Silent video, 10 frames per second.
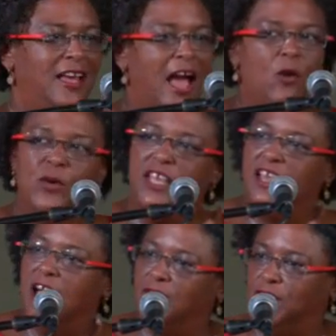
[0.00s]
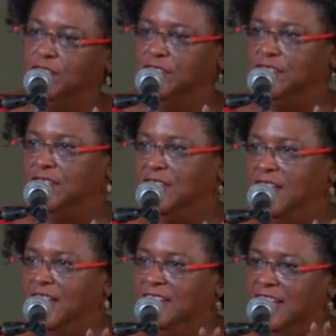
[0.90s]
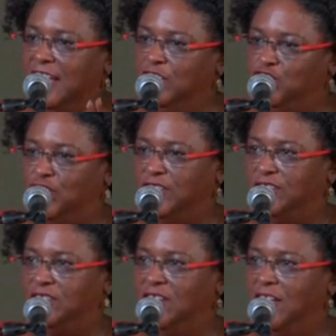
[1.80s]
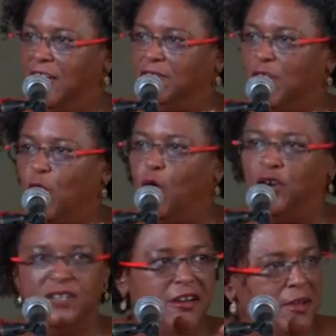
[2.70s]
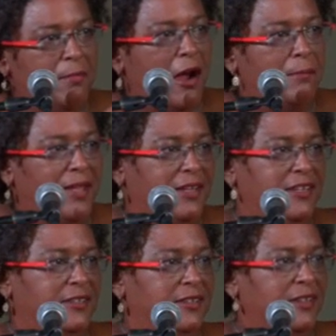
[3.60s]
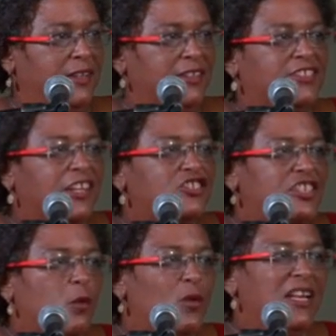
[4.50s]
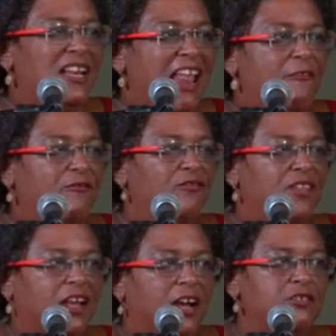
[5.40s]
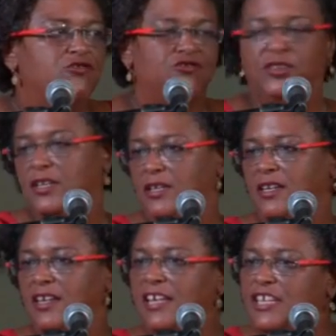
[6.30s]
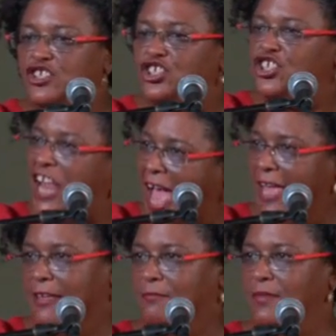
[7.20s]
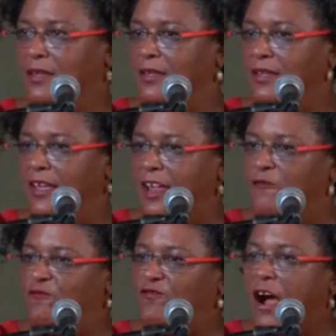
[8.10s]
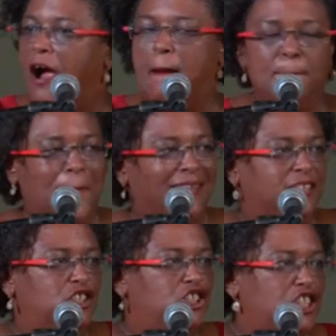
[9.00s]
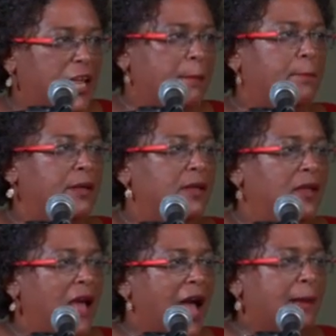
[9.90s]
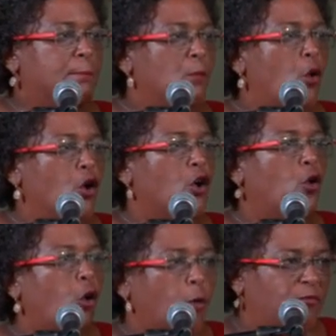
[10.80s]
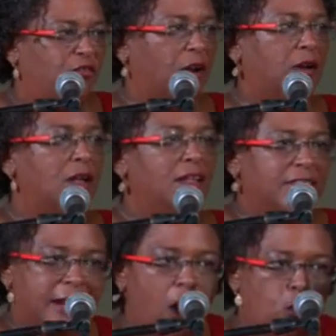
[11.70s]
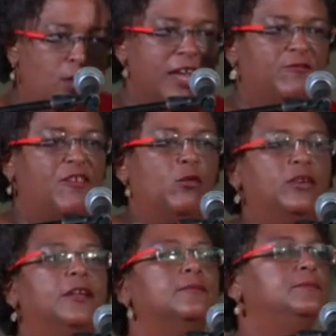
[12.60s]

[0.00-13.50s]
and we governed in the interests of the ordinary Barbadian, such that we left the country each time in far better shape and more hopeful than how we had found it.